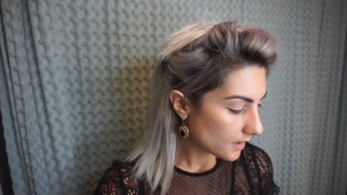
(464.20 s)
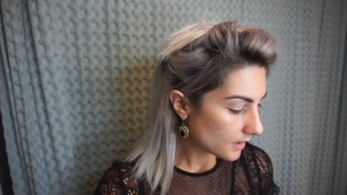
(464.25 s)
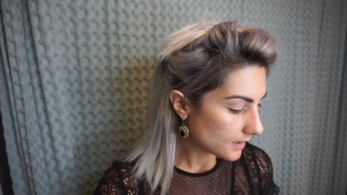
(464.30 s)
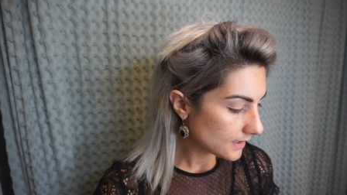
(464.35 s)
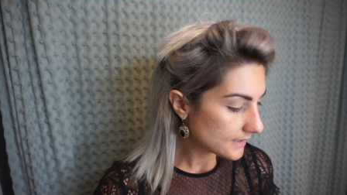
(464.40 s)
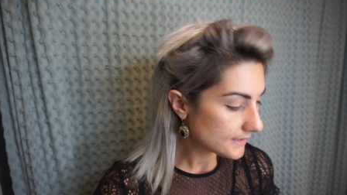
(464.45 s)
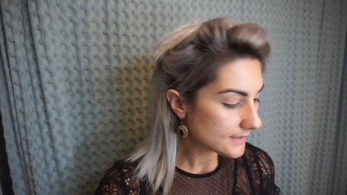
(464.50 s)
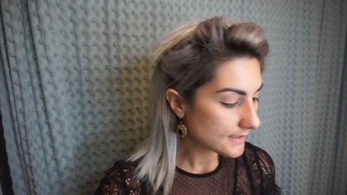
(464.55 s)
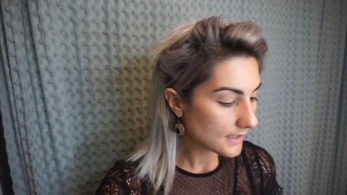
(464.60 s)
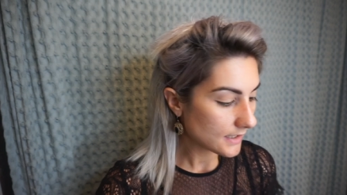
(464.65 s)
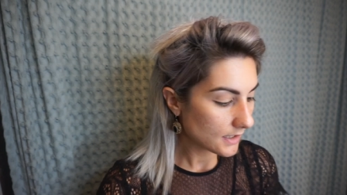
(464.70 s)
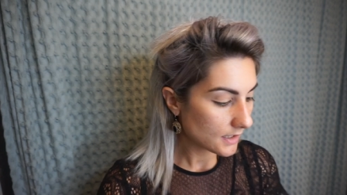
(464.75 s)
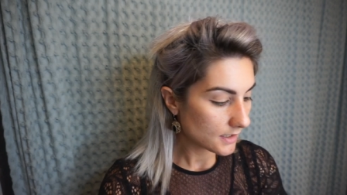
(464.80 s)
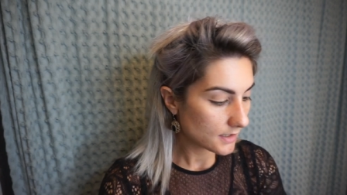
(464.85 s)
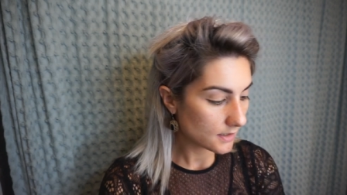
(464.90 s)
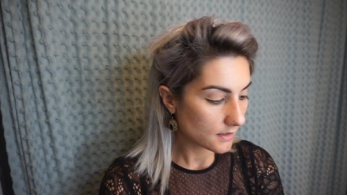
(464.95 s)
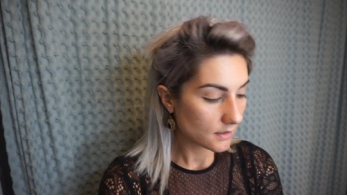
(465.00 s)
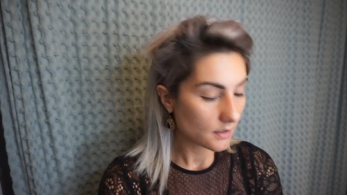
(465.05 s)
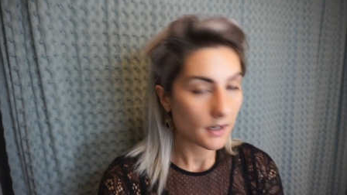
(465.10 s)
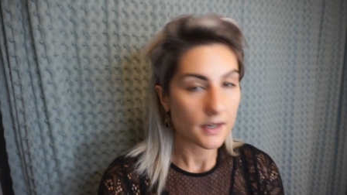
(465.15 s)

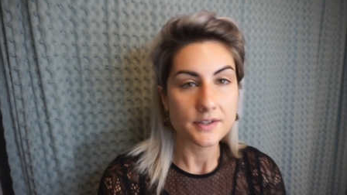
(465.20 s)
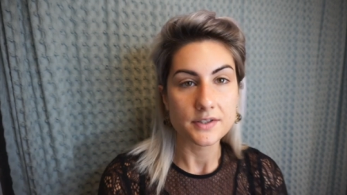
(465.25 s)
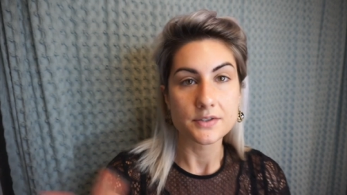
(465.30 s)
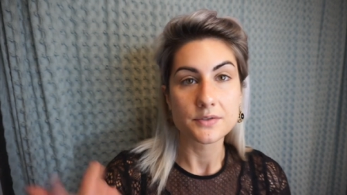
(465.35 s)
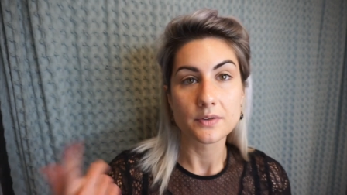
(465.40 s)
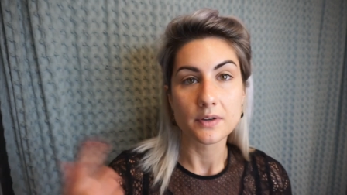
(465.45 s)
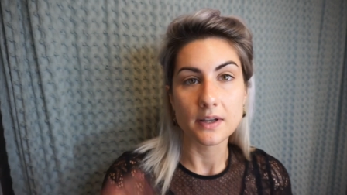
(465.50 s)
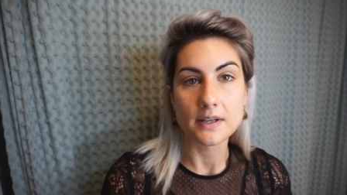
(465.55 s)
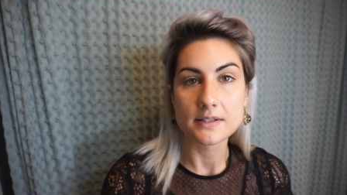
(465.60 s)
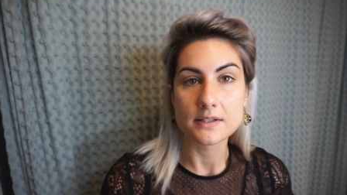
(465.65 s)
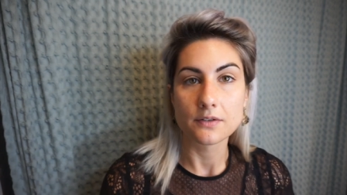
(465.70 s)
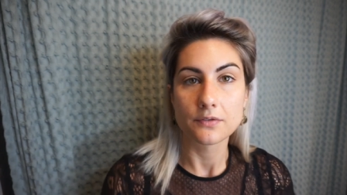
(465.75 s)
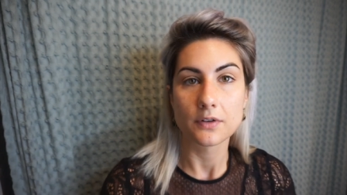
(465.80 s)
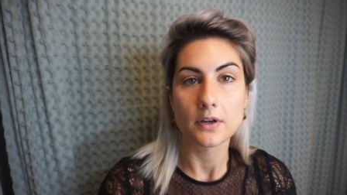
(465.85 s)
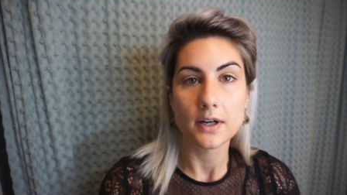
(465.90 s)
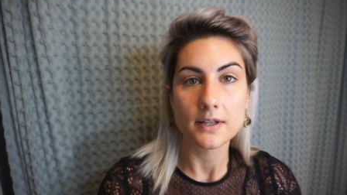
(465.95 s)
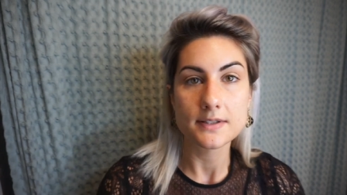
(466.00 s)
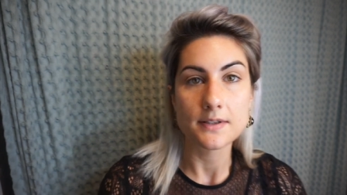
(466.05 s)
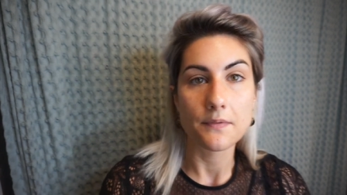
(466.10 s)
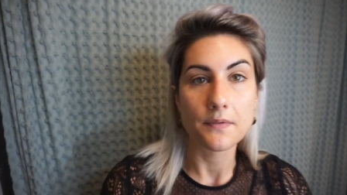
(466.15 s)
isn't, I just realized I
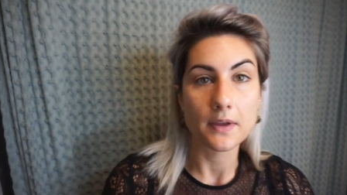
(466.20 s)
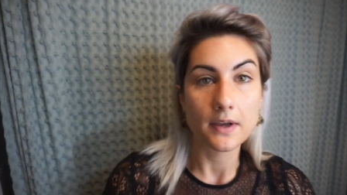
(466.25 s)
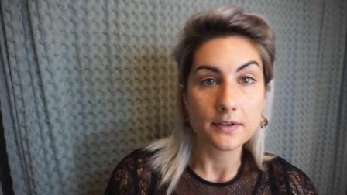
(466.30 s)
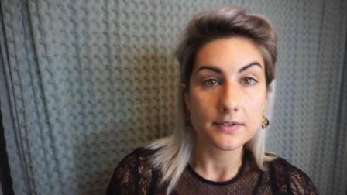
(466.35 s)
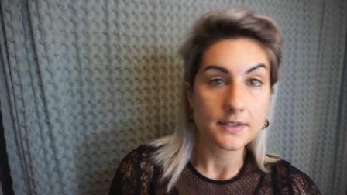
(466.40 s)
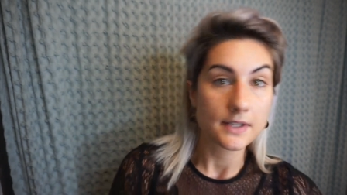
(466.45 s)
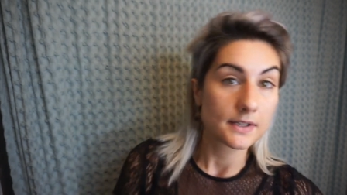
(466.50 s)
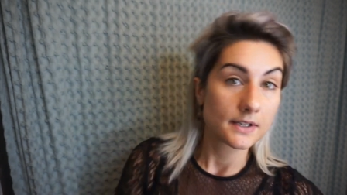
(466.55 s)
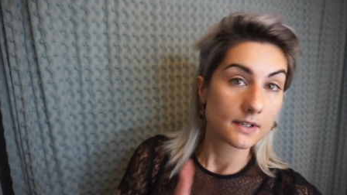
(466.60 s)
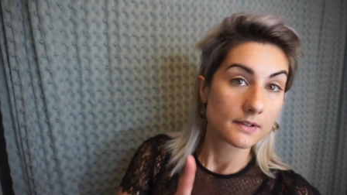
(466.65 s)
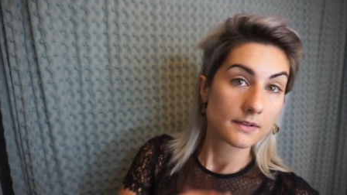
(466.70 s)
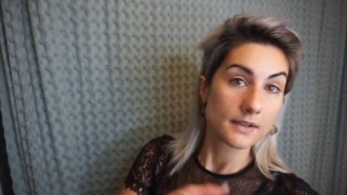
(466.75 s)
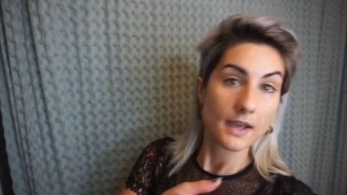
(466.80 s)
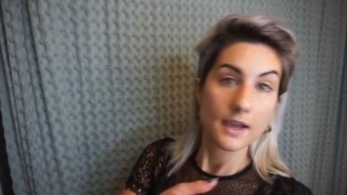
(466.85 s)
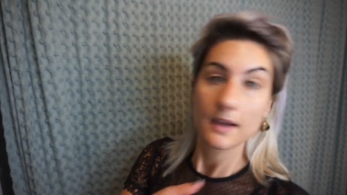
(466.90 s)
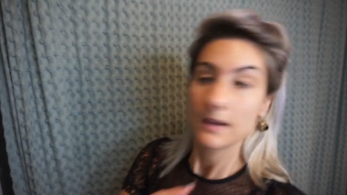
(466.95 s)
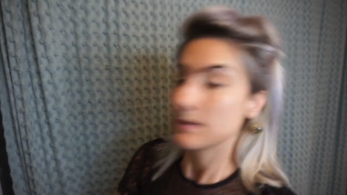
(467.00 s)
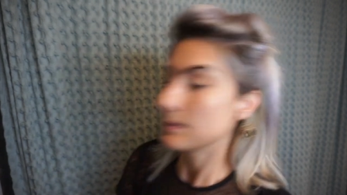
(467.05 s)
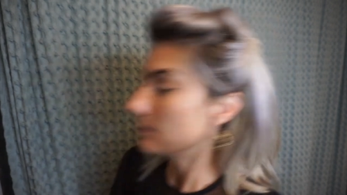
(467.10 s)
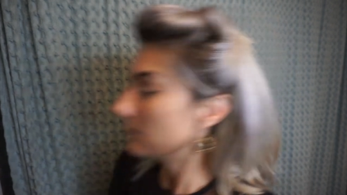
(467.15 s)
forgot something else. I need
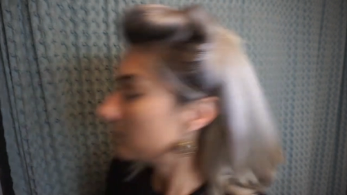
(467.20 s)
that